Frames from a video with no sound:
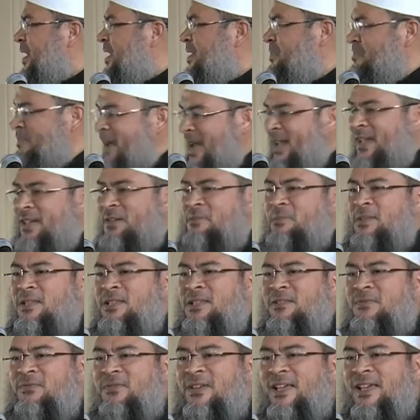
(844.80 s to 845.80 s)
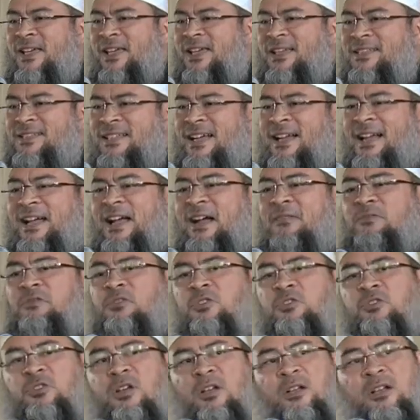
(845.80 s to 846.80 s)
to smack him in the face. I have
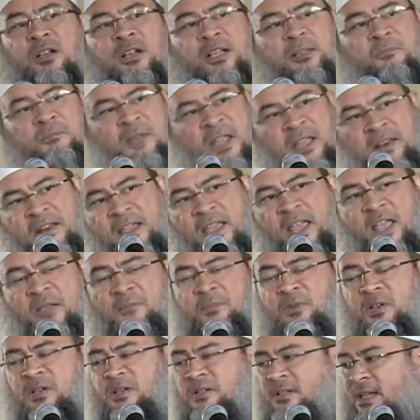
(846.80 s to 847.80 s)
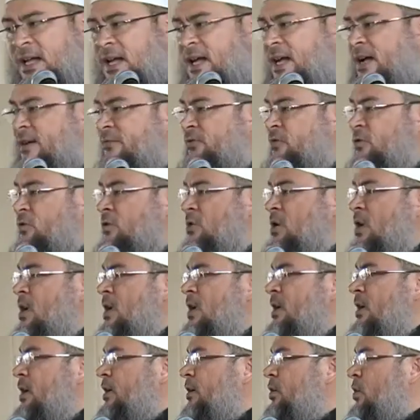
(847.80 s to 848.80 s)
to tolerate my neighbors. I have to
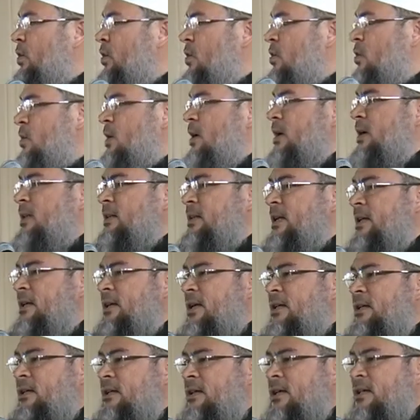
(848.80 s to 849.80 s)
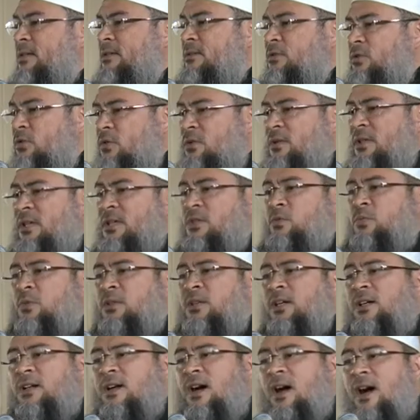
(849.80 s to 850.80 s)
go and do this with
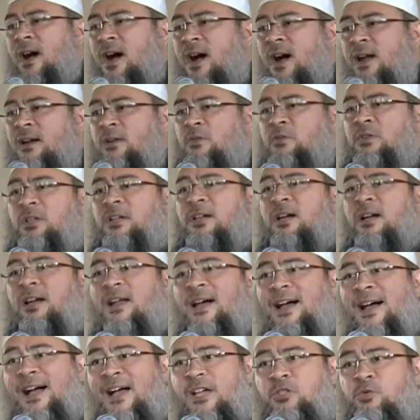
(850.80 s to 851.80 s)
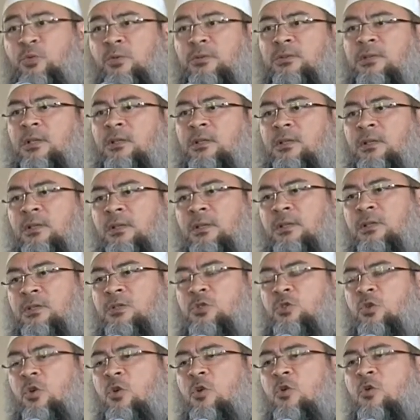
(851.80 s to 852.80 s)
the car or the garage.
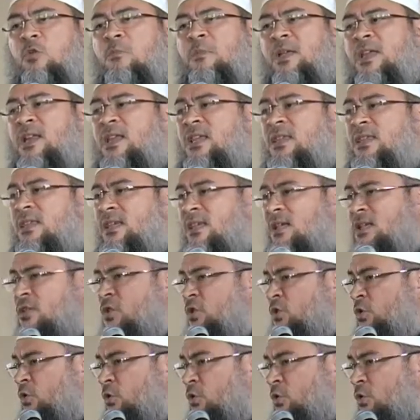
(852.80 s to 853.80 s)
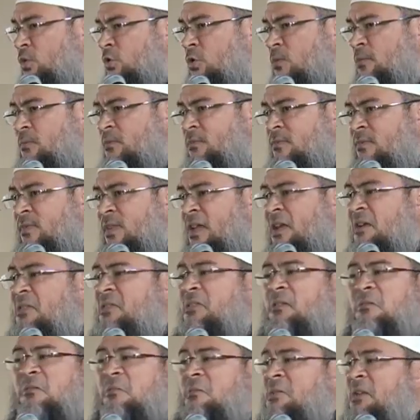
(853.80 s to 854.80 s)
So many things to do, and
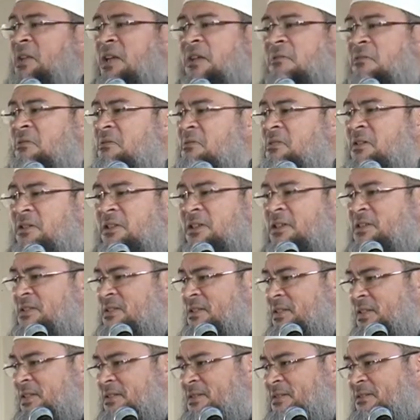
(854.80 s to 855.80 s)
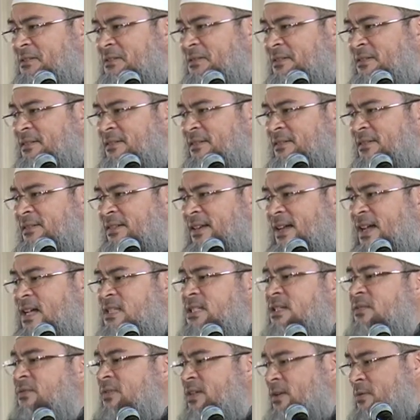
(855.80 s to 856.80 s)
the women have only these things.
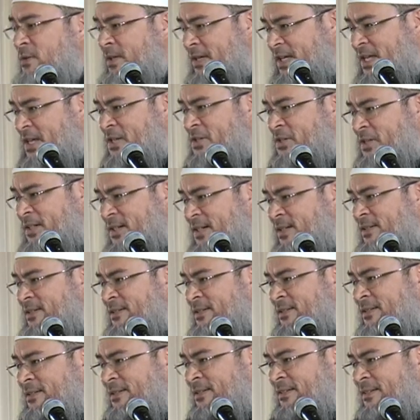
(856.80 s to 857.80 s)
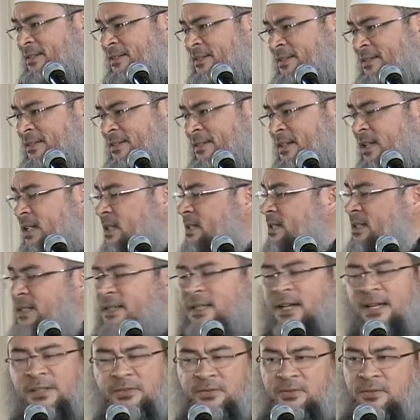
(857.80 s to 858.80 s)
As if they were easier. It's
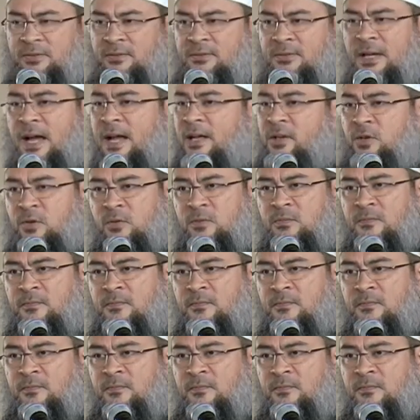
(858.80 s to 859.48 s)
not. I know.